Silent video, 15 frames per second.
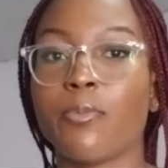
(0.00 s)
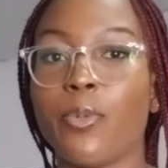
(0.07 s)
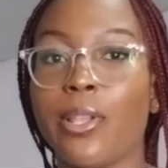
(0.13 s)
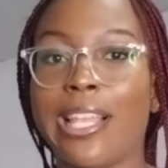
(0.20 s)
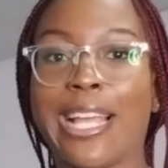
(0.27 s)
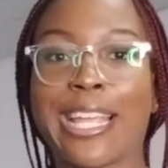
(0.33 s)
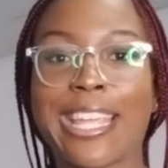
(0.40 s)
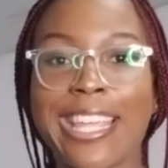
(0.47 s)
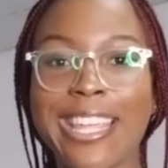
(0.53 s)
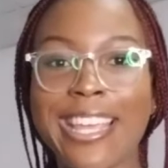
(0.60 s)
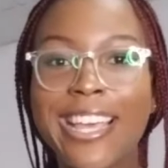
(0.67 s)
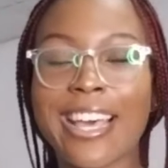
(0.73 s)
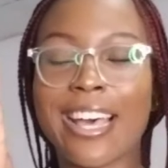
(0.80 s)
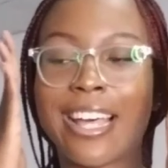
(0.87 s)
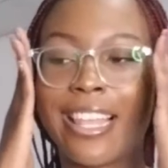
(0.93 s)
But like,
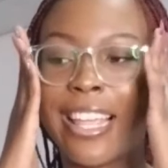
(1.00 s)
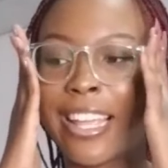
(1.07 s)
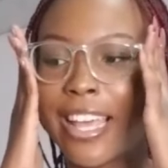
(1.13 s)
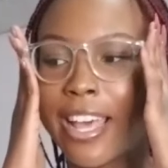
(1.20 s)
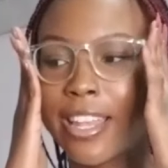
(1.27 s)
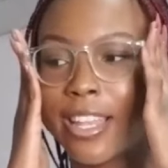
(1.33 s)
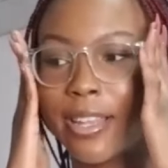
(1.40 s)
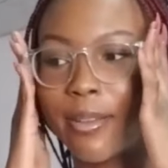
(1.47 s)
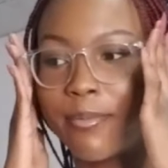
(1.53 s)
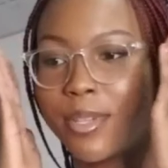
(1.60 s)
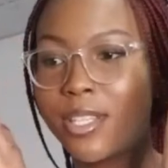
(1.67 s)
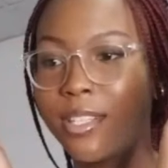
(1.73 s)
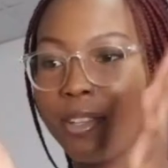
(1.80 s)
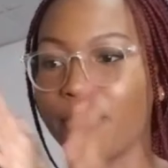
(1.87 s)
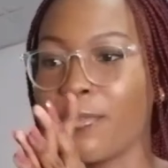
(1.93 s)
yeah, like I had an
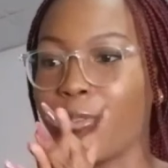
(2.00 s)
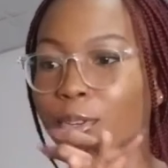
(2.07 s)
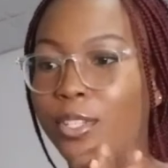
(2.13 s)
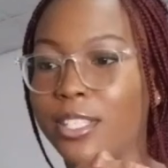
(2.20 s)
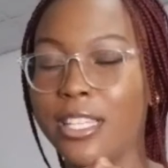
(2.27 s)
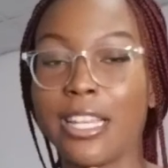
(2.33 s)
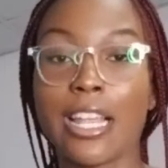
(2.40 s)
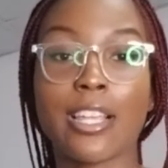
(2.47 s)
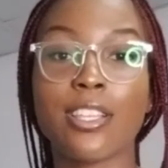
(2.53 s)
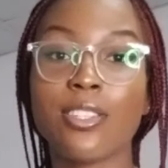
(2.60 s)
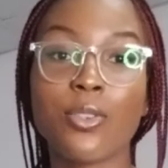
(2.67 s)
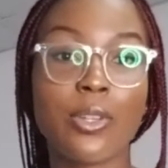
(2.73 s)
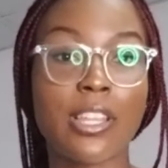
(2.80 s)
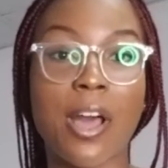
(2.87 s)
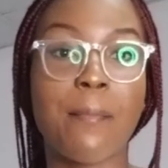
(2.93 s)
amazing first day. Like,
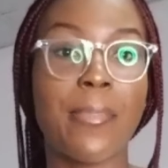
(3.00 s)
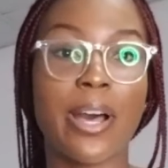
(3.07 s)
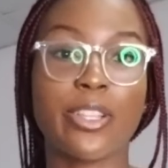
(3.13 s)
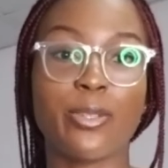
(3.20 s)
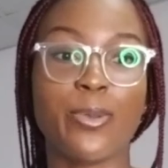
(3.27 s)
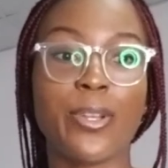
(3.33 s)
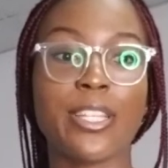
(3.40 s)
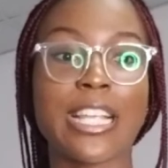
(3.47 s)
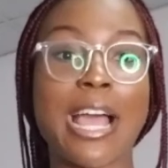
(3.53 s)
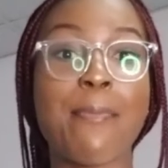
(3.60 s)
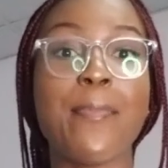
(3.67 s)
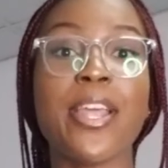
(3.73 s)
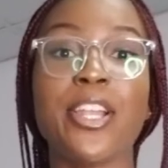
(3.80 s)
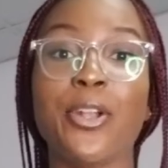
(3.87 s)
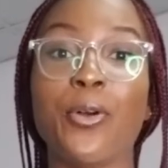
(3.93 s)
it's not that bad, to be honest. I
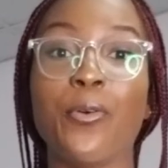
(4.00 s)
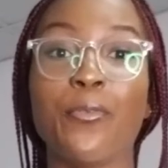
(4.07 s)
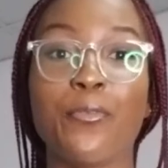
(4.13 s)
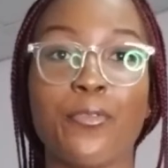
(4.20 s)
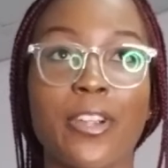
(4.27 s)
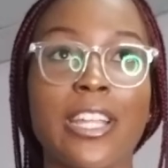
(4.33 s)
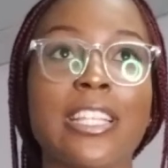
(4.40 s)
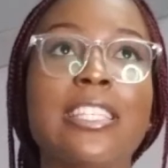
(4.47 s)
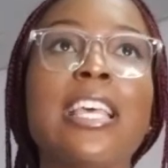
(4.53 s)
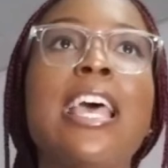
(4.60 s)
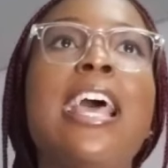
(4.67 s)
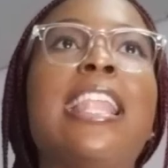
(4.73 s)
made a lot of friends.